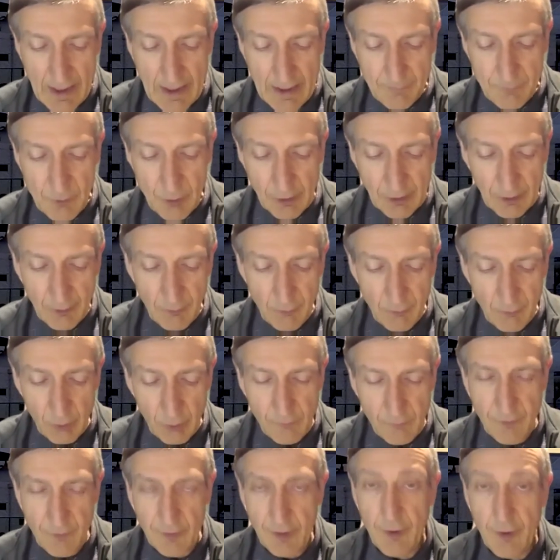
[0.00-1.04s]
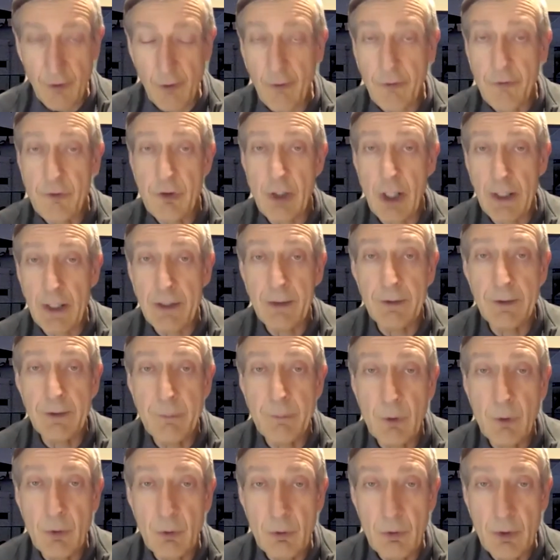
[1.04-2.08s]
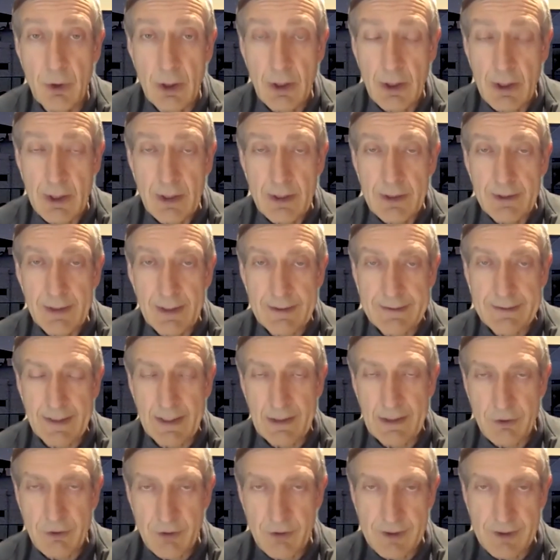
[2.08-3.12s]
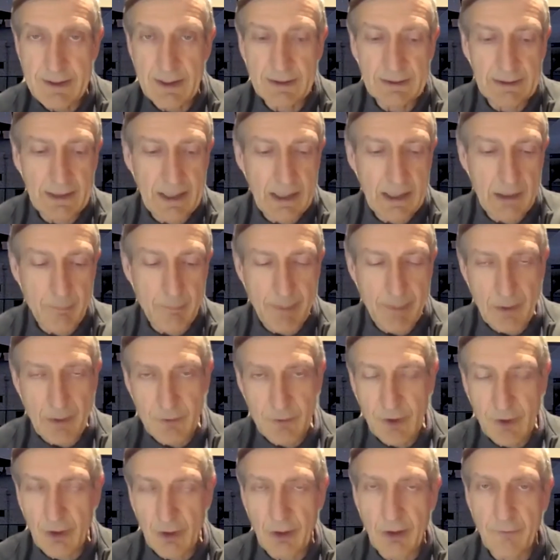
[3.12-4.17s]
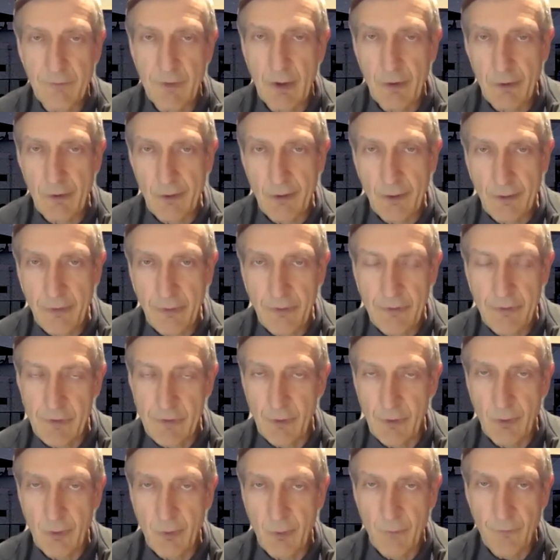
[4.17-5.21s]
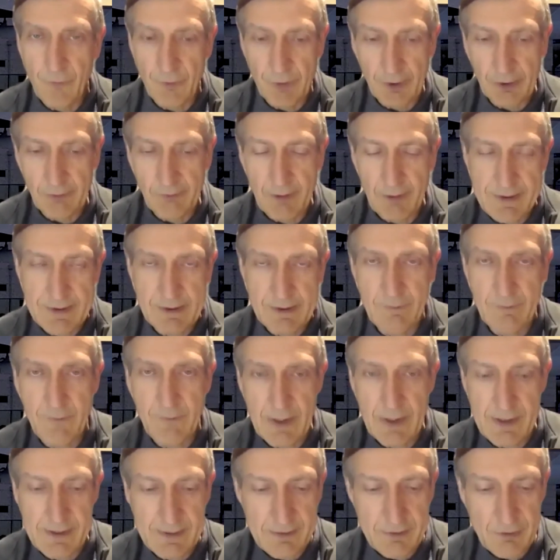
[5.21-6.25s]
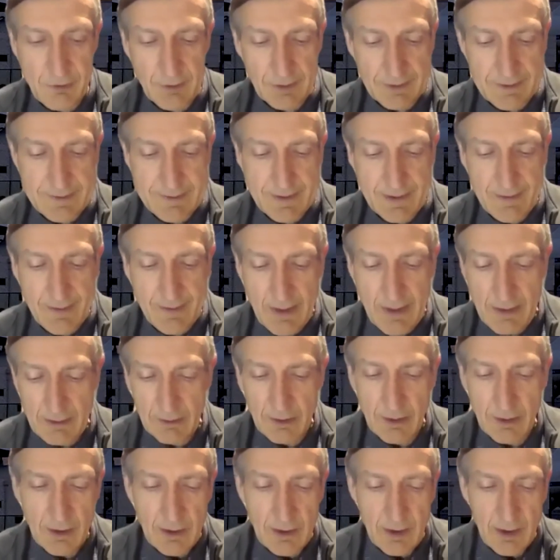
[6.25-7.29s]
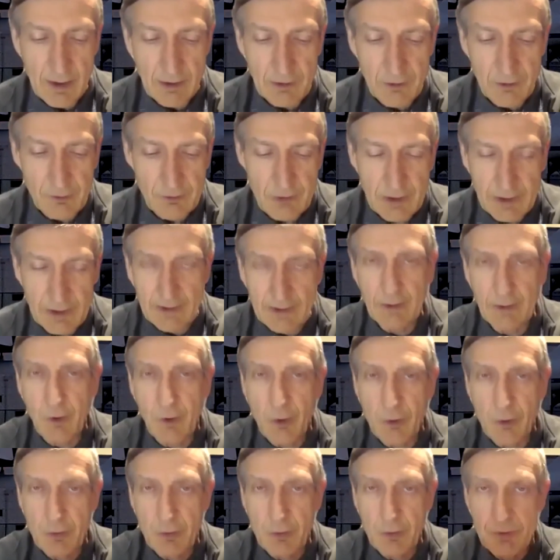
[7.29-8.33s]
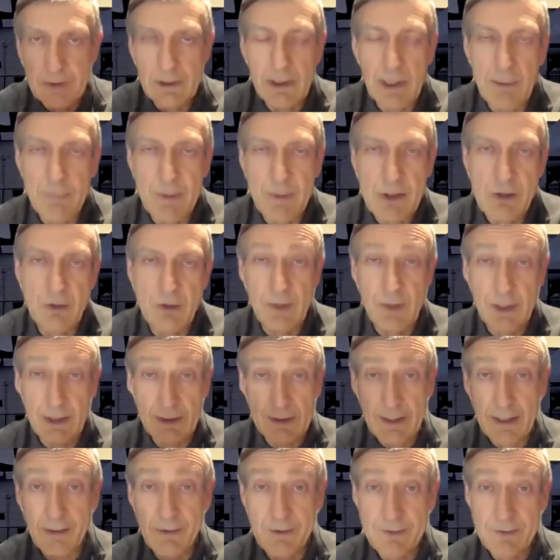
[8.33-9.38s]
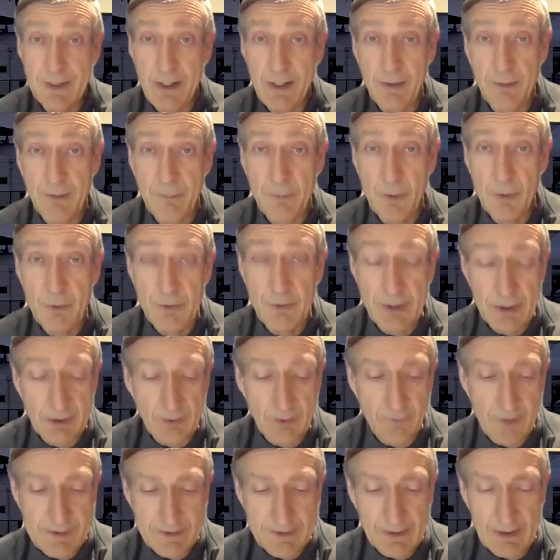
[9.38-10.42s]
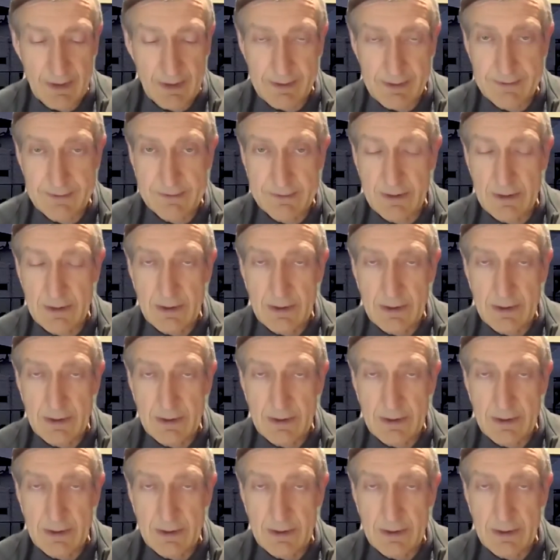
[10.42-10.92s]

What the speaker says: You can look for the earth shine on the moon. That's actually sunlight bouncing off the earth. So for the crescent phases, you can see that. It looks like a ghostly image of the entire side of the moon that's facing us.